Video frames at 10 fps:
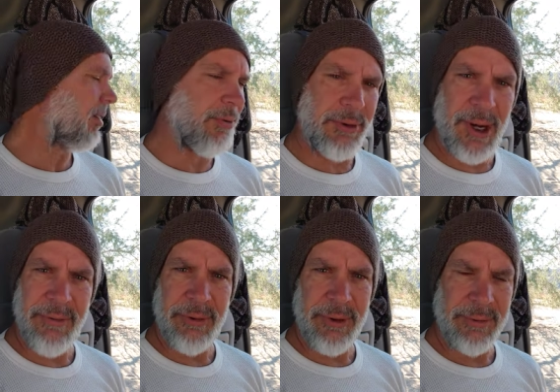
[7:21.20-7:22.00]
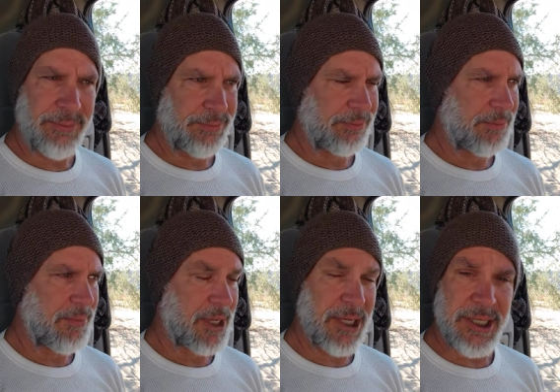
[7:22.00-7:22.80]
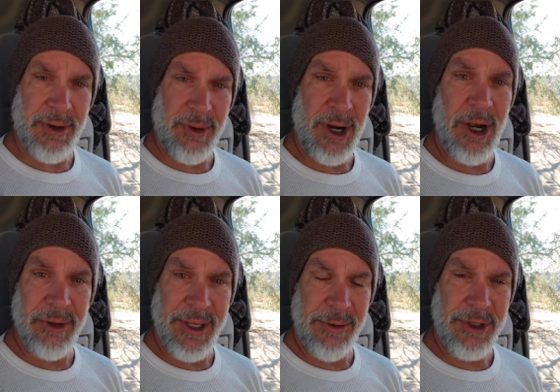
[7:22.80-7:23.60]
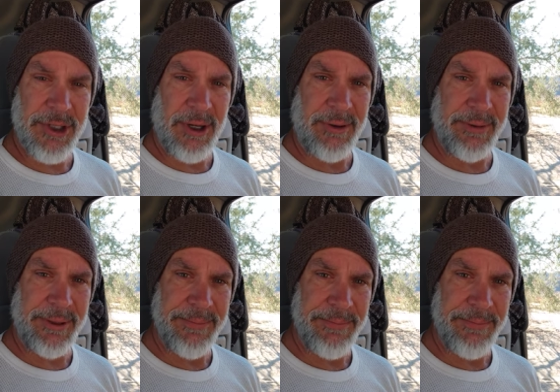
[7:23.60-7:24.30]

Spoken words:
And they were grateful because they were hungry. They were starving.